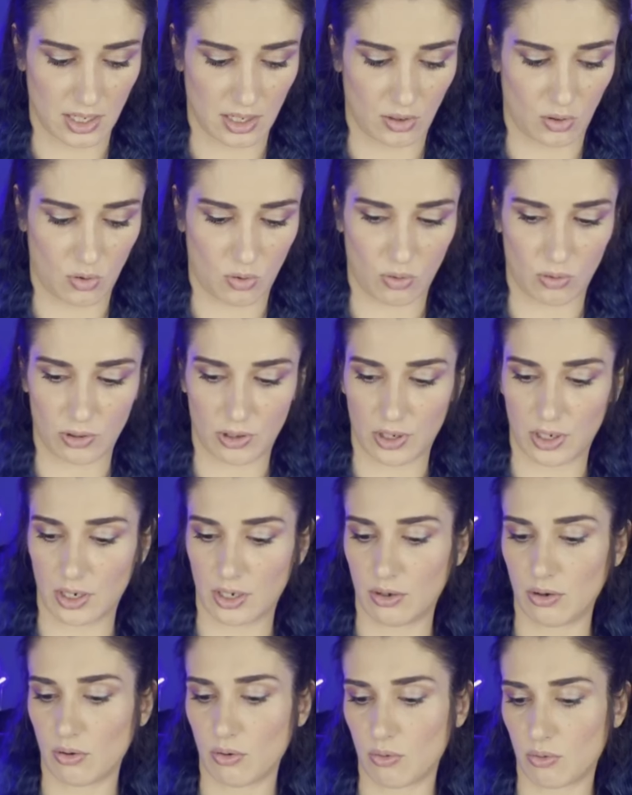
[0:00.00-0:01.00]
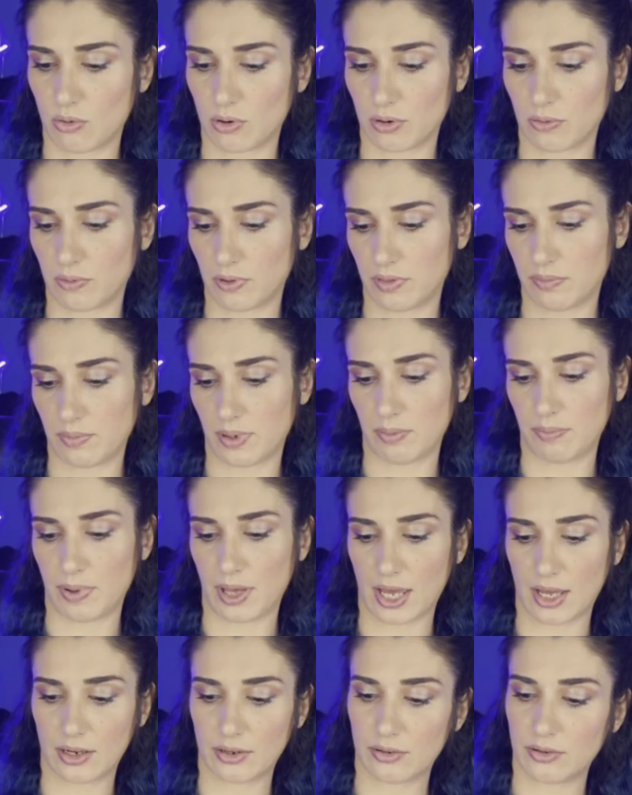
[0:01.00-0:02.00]
corded or with my
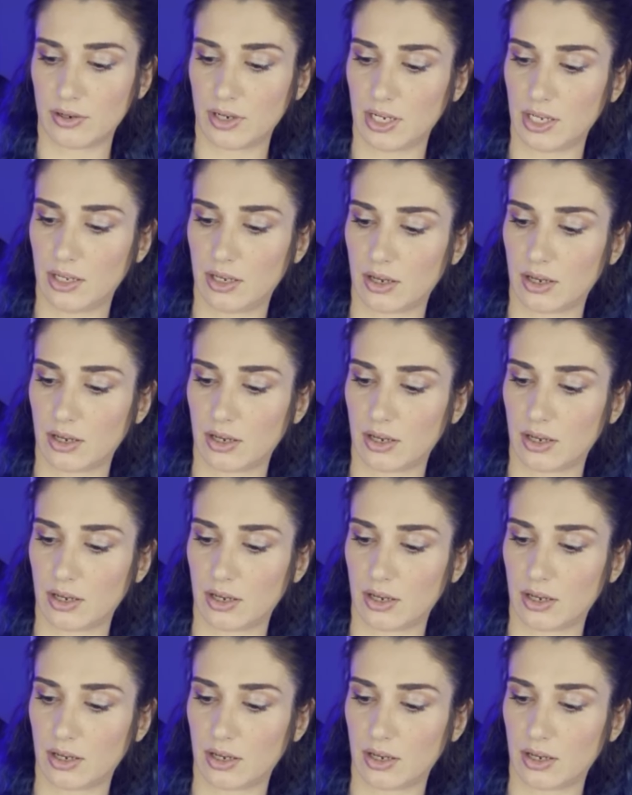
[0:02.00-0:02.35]
battery.